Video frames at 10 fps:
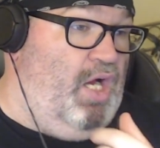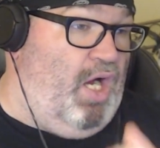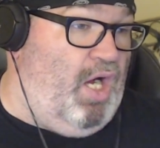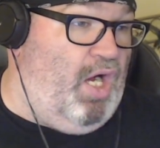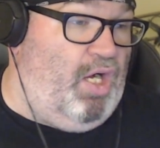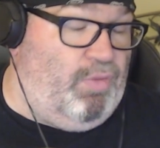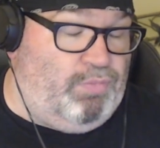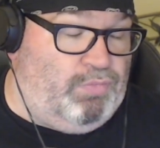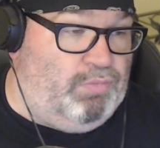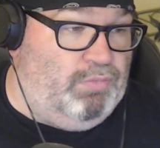
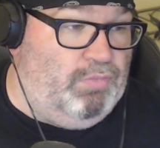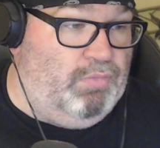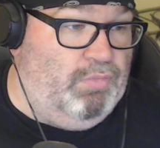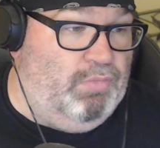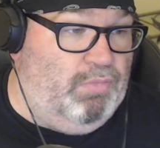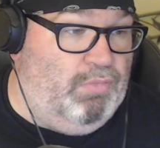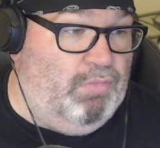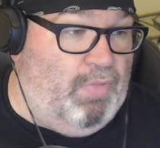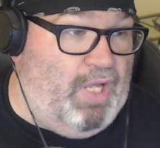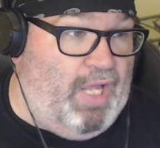um,
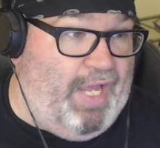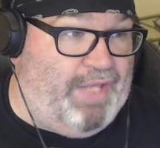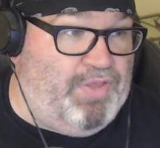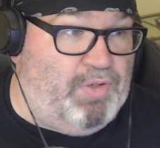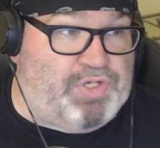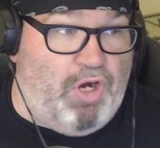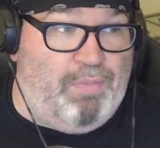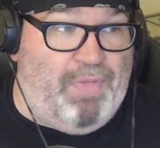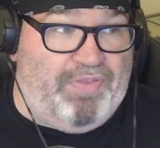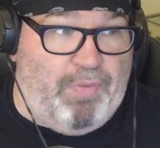and those are all
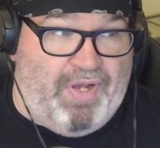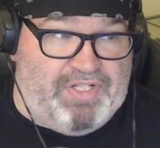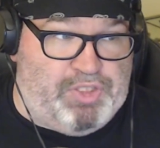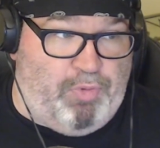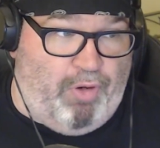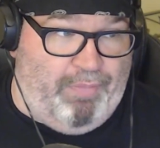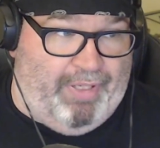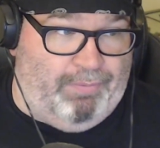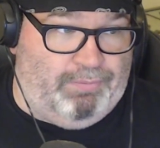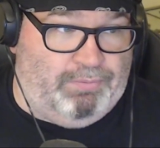monthly ways to support
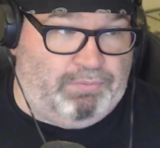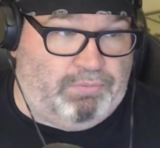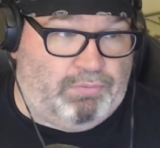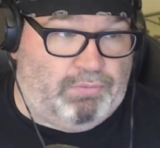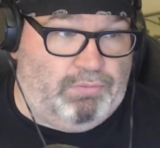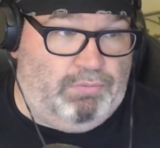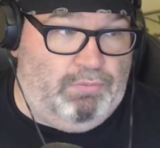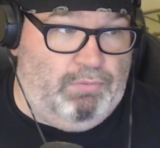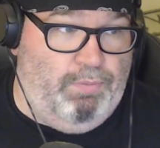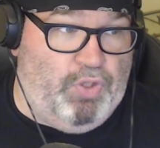me
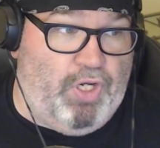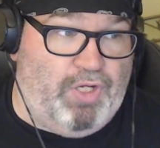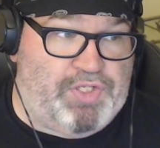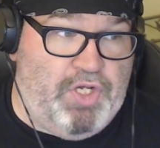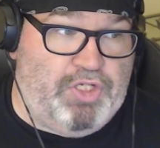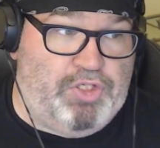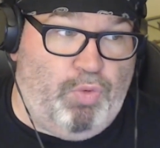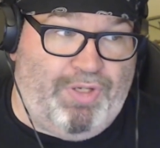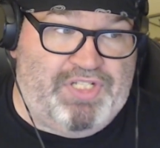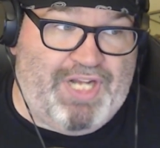but also, you could do a
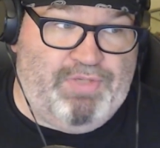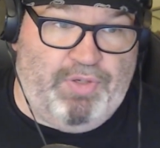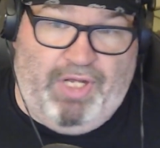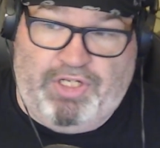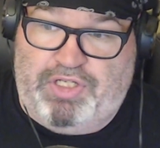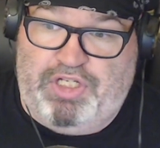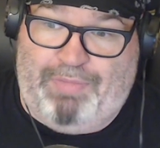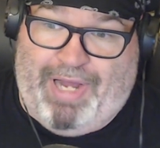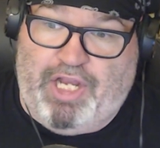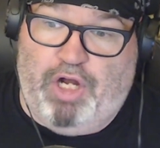one time donation to
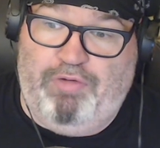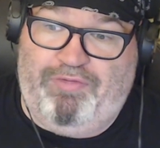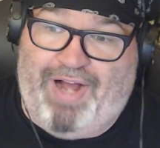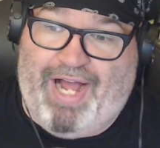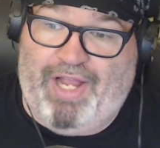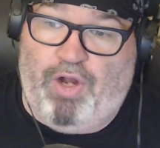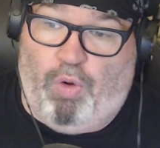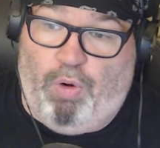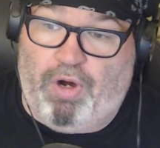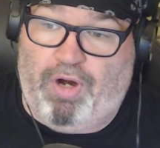my Ko-fi
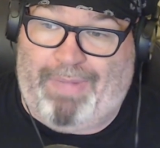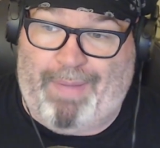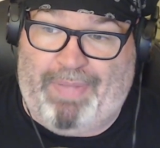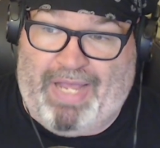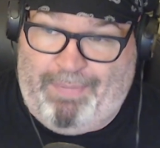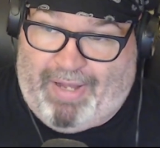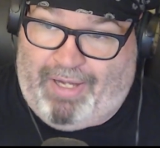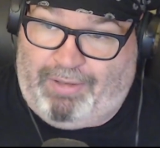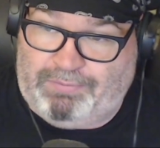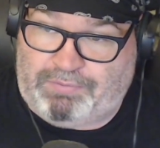or my
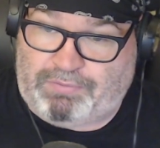PayPal.